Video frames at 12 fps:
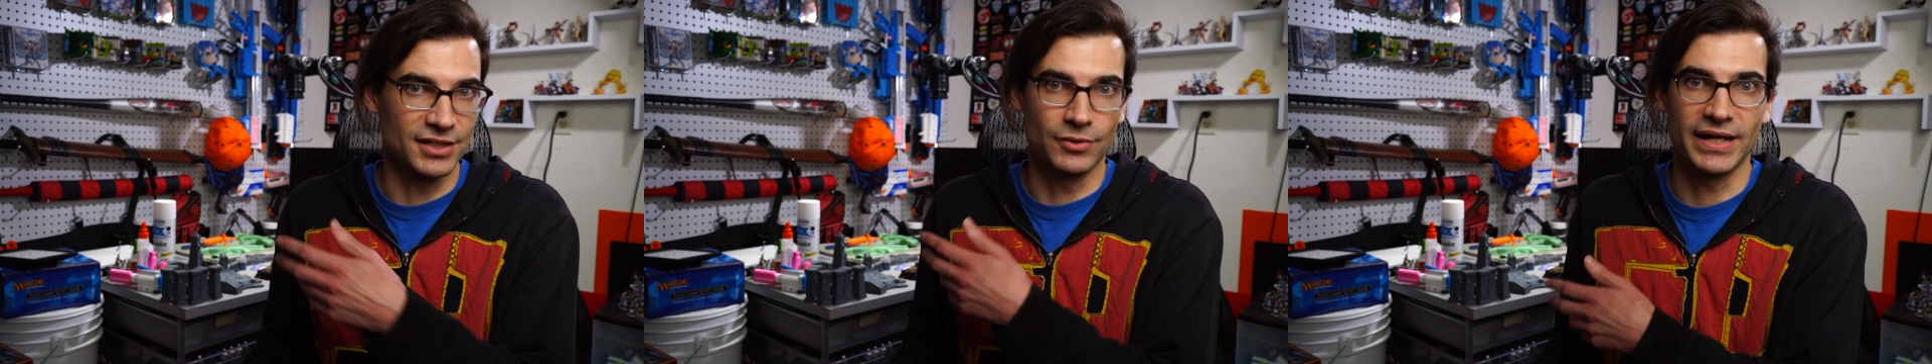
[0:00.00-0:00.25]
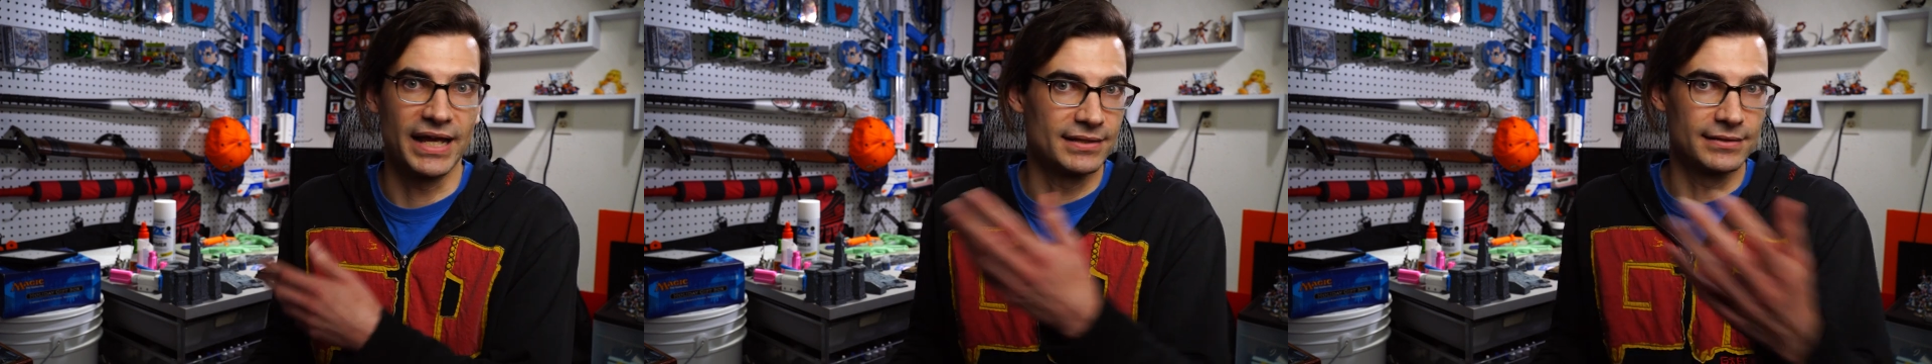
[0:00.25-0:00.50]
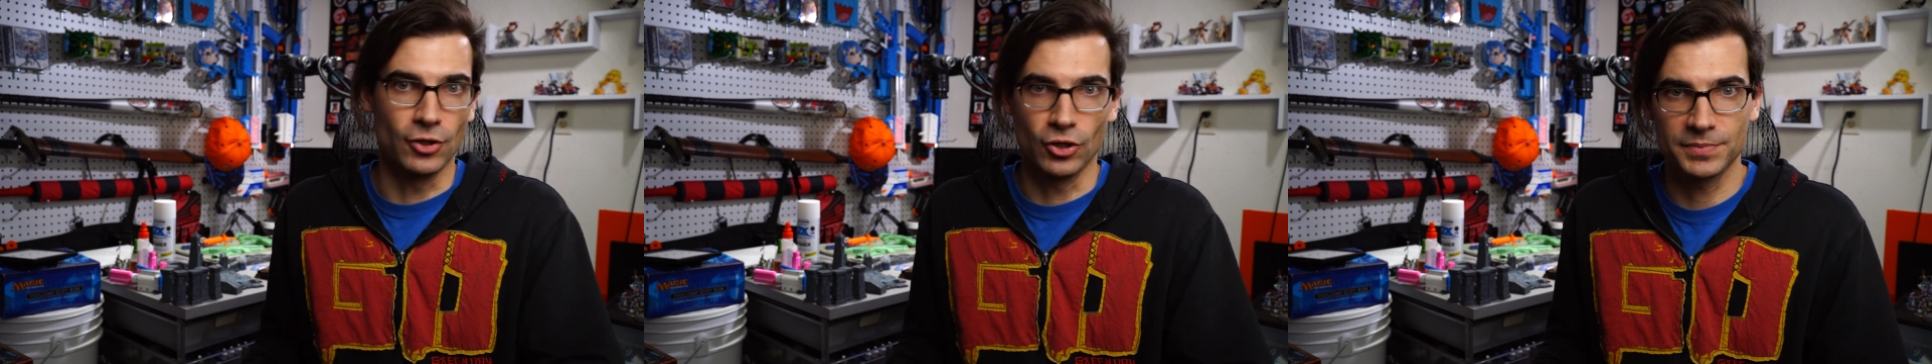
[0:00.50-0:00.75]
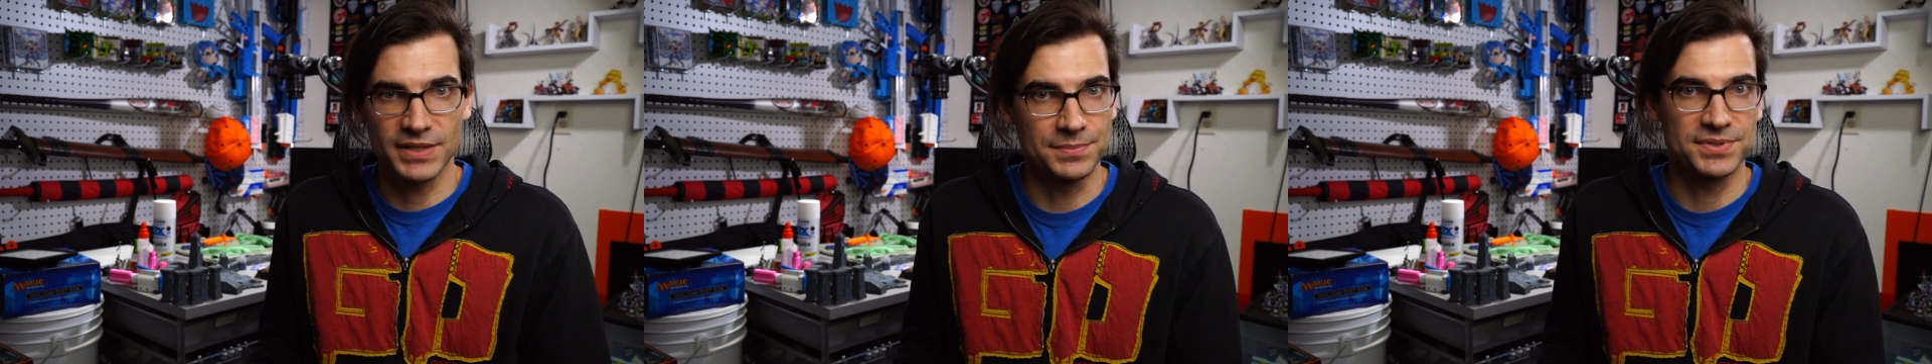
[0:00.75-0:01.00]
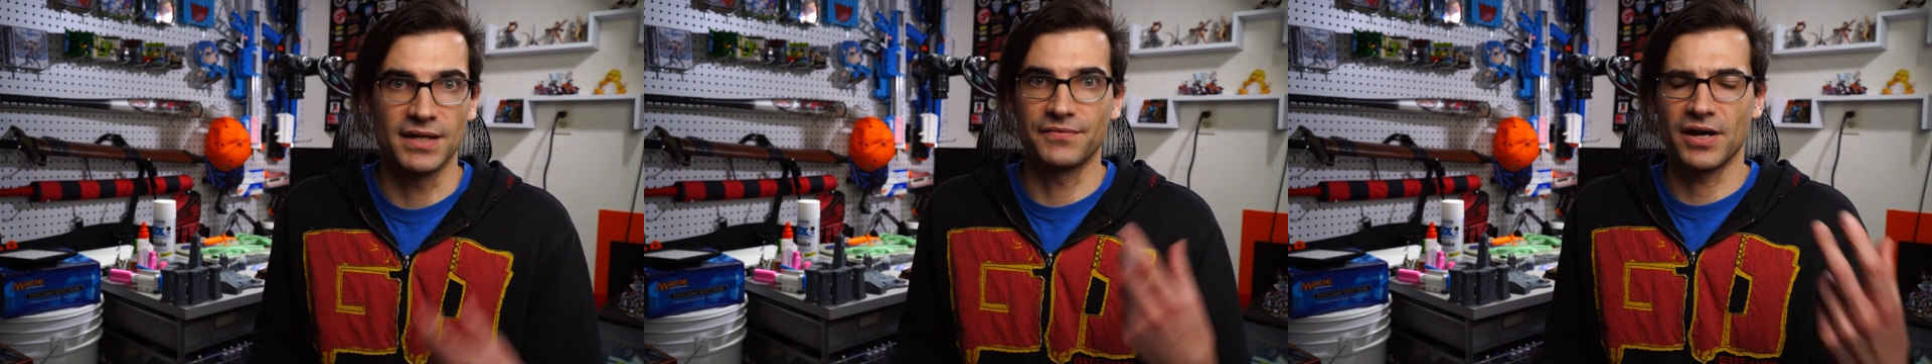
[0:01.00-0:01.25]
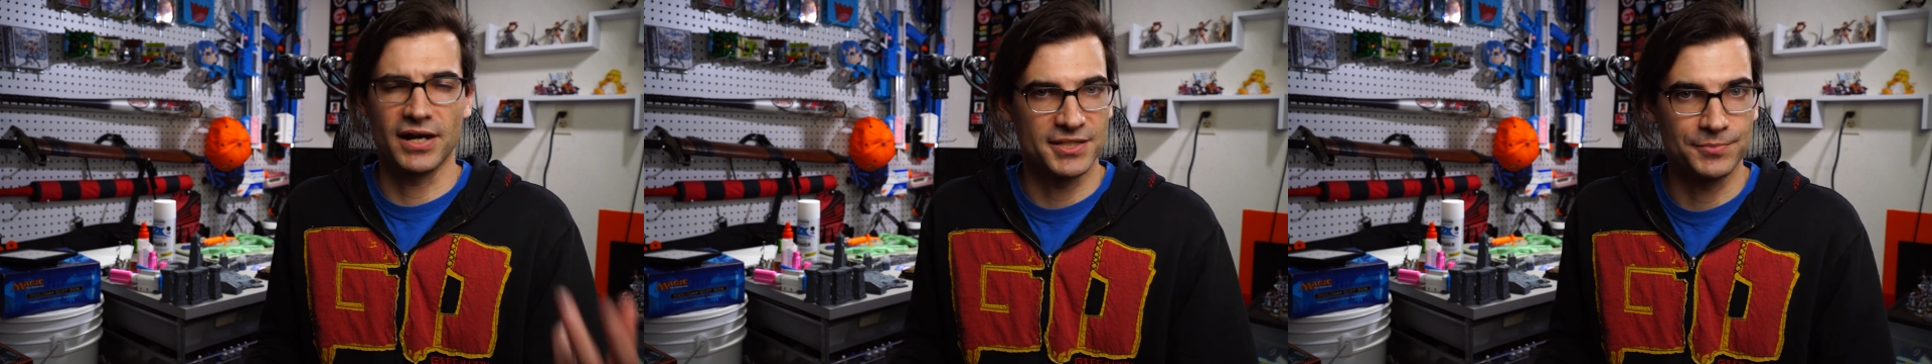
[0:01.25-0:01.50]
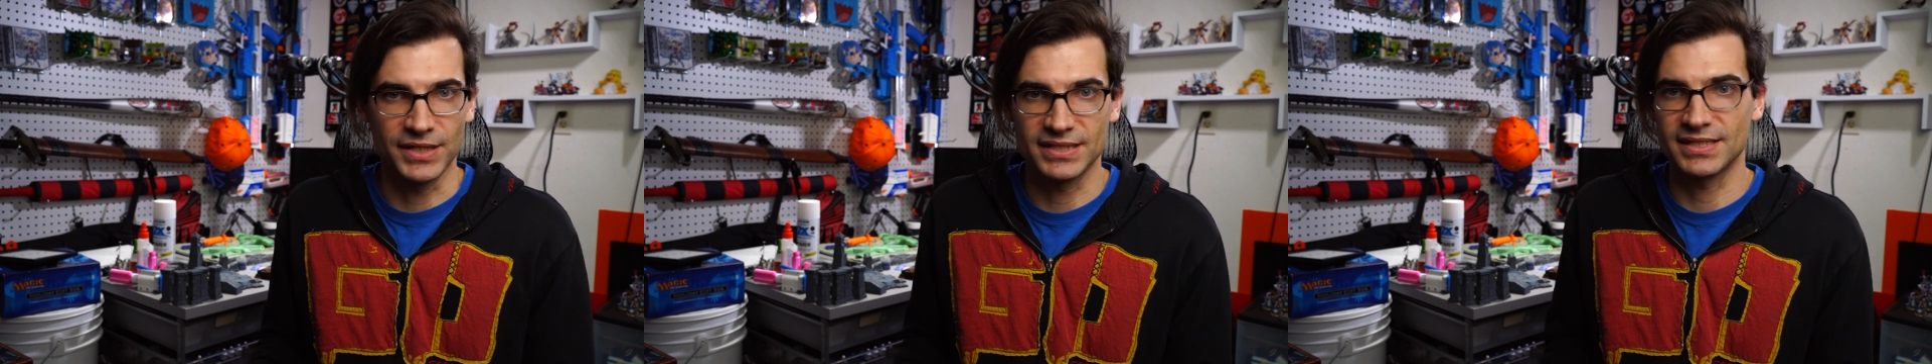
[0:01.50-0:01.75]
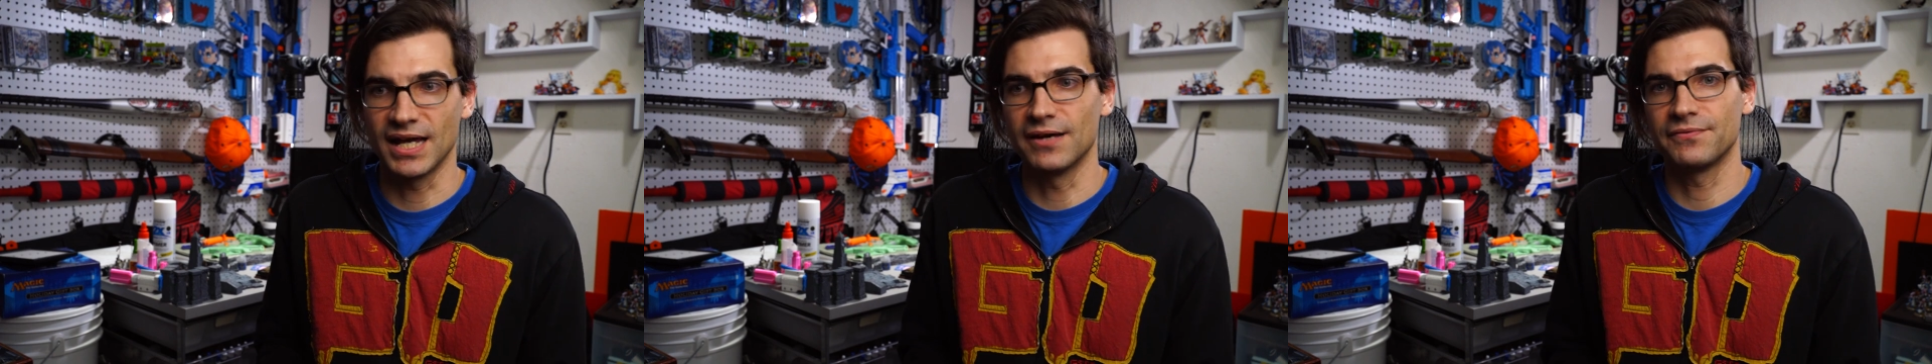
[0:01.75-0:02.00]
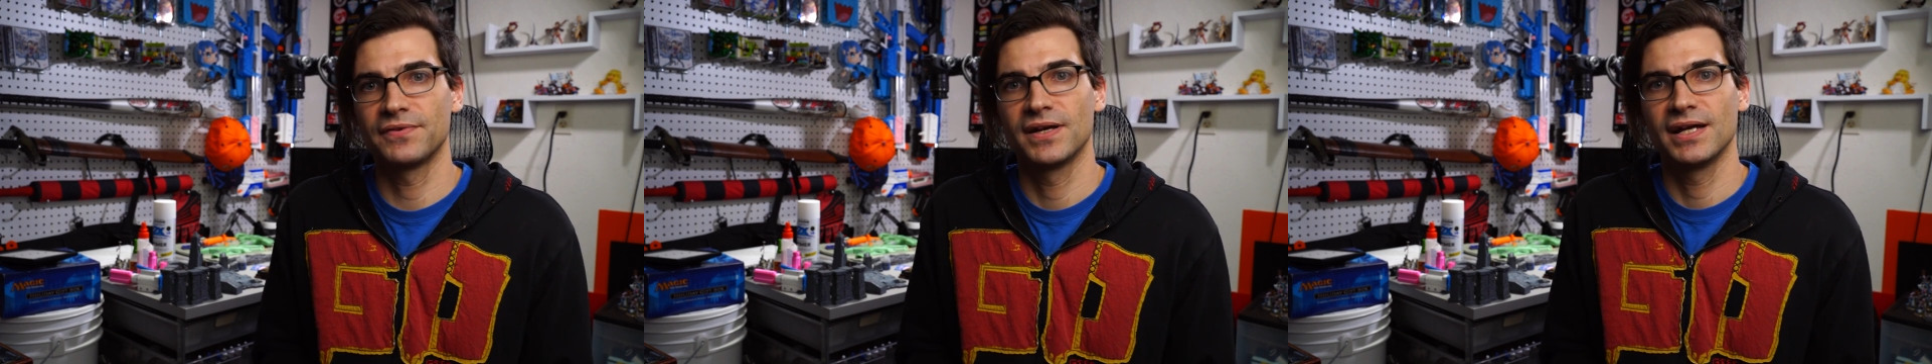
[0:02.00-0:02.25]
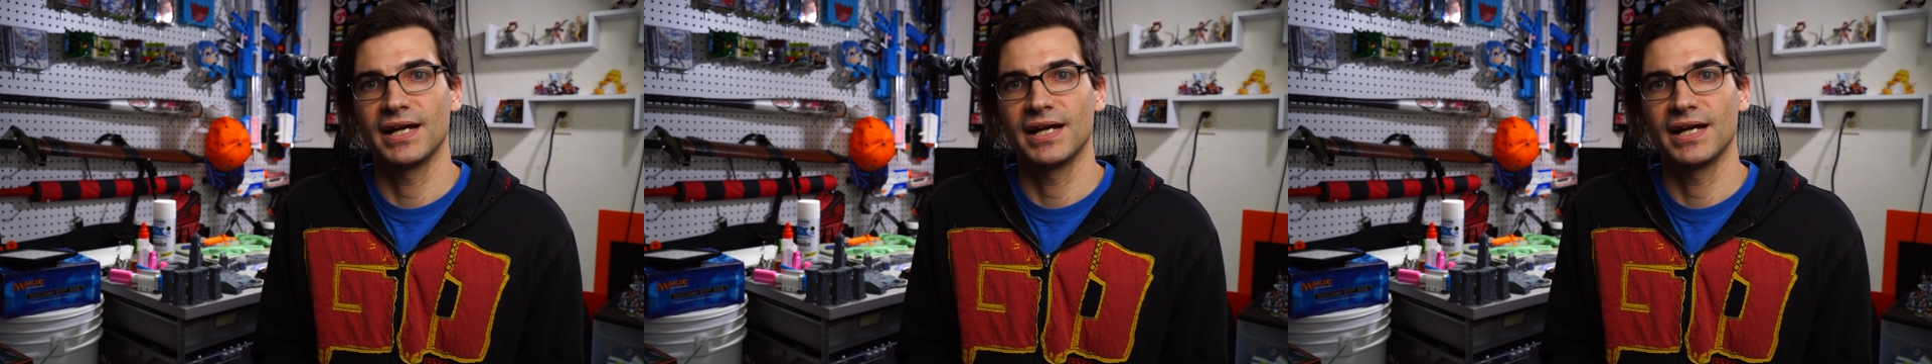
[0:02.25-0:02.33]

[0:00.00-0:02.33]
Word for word: you know, again, LARP type stuff, cosplay stuff,